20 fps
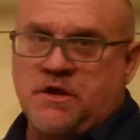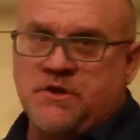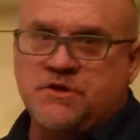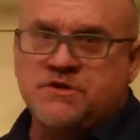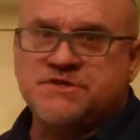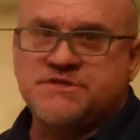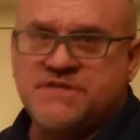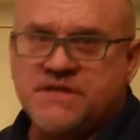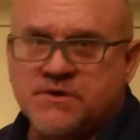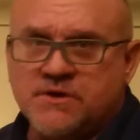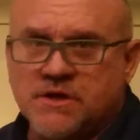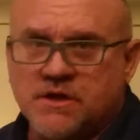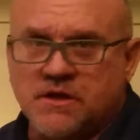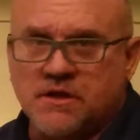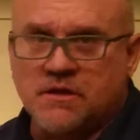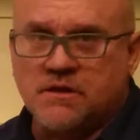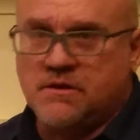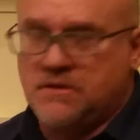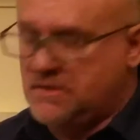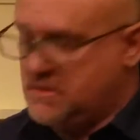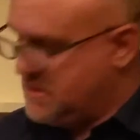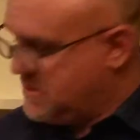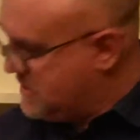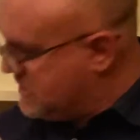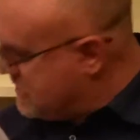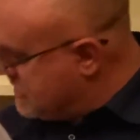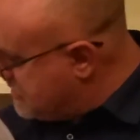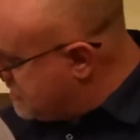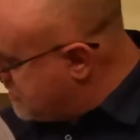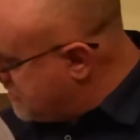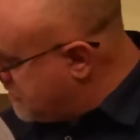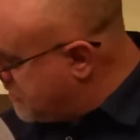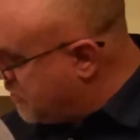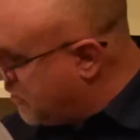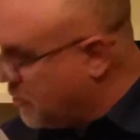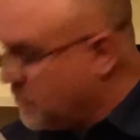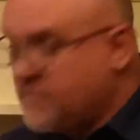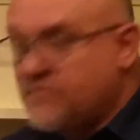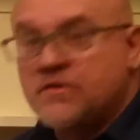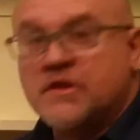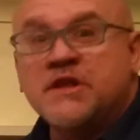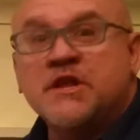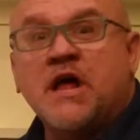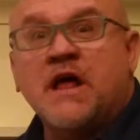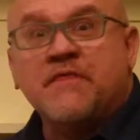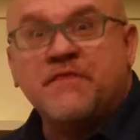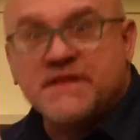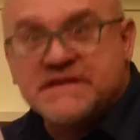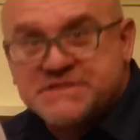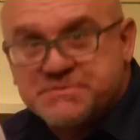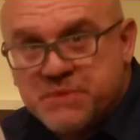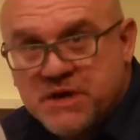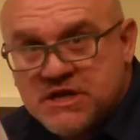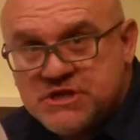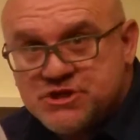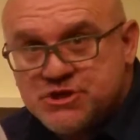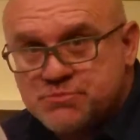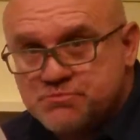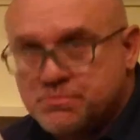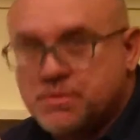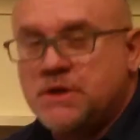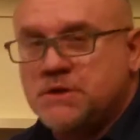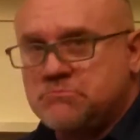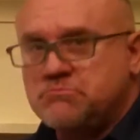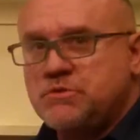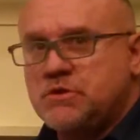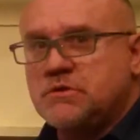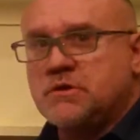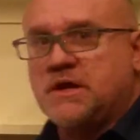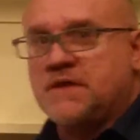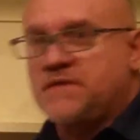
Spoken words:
on your cereal? Hopefully not this much, but you